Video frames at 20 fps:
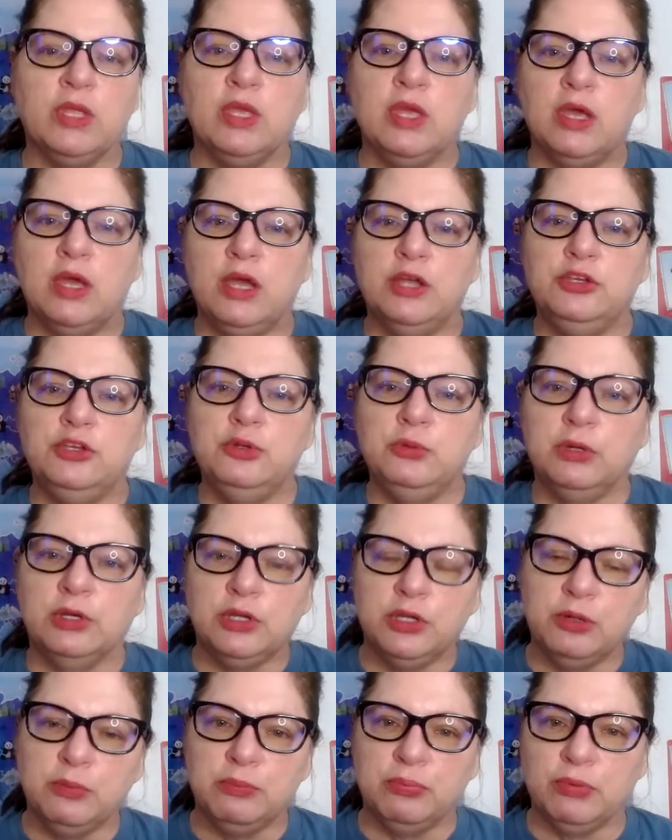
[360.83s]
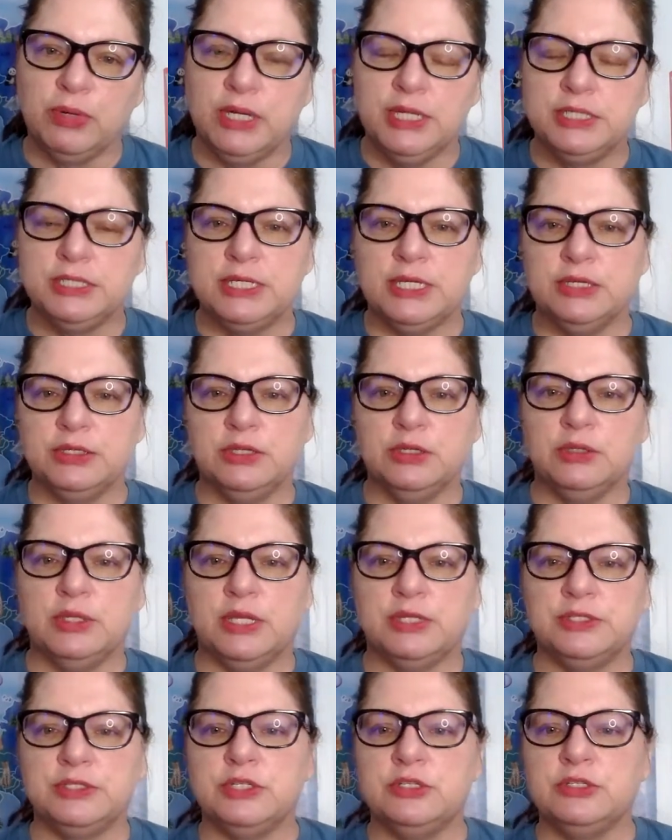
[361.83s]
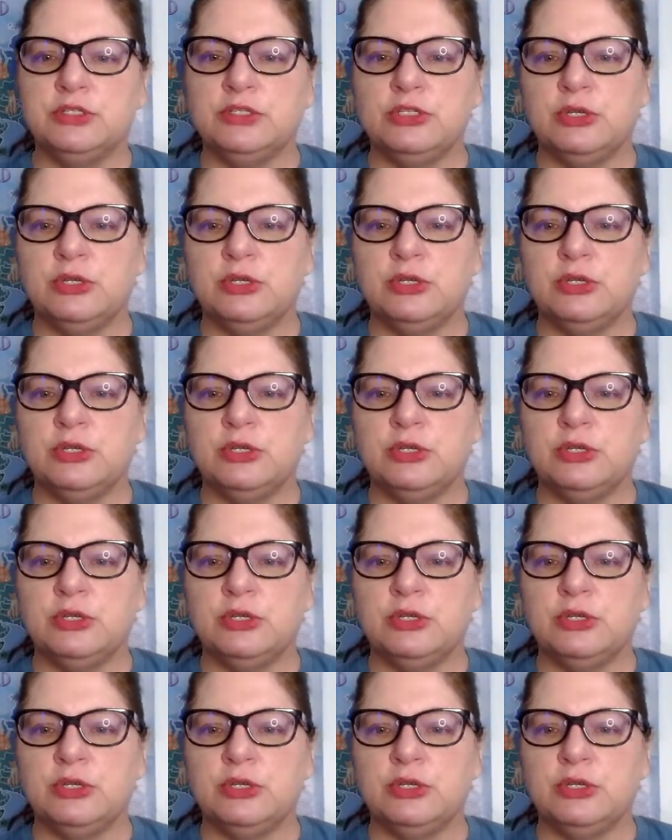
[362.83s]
And you are going to break down the lessons to